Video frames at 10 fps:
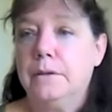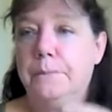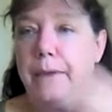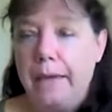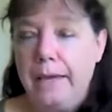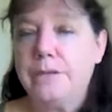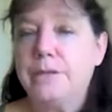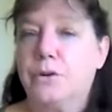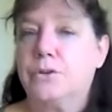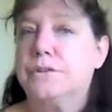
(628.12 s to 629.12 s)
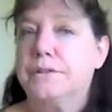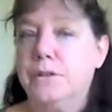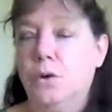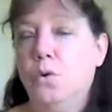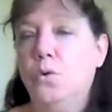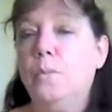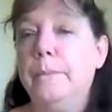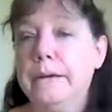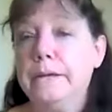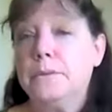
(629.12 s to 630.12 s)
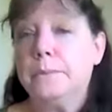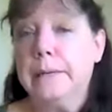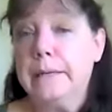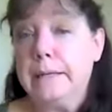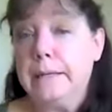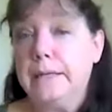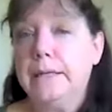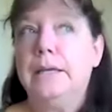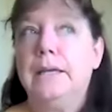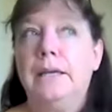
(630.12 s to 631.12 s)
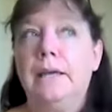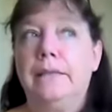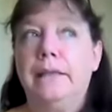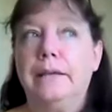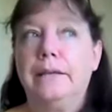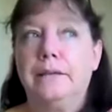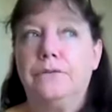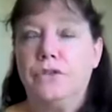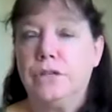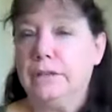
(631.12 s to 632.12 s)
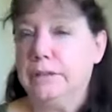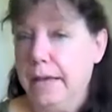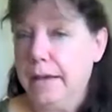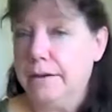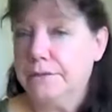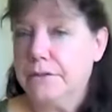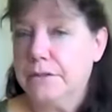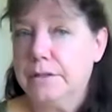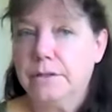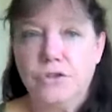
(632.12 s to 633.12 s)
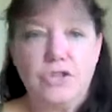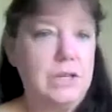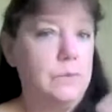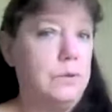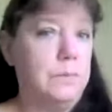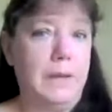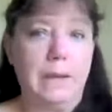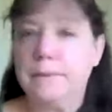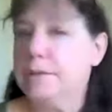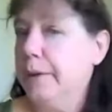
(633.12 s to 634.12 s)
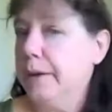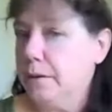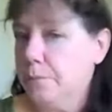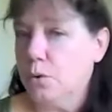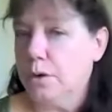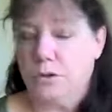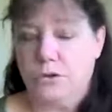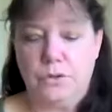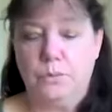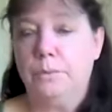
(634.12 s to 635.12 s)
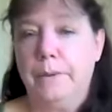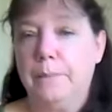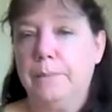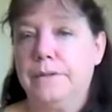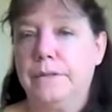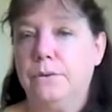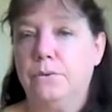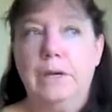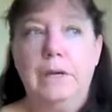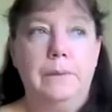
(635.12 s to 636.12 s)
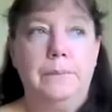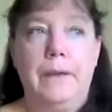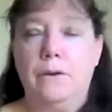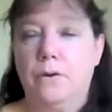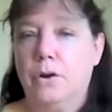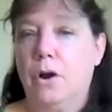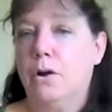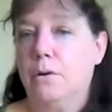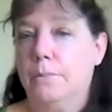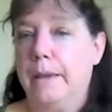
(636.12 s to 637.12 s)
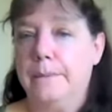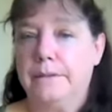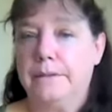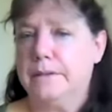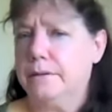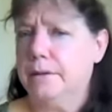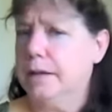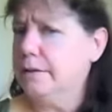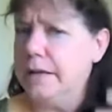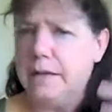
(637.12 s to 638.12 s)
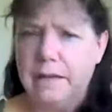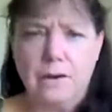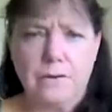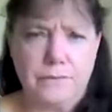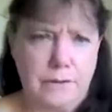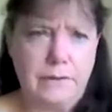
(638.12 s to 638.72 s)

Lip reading: paid her so much money that if she left, she wouldn't be able to pay her mortgage. She wouldn't be able to pay her car payments and take care of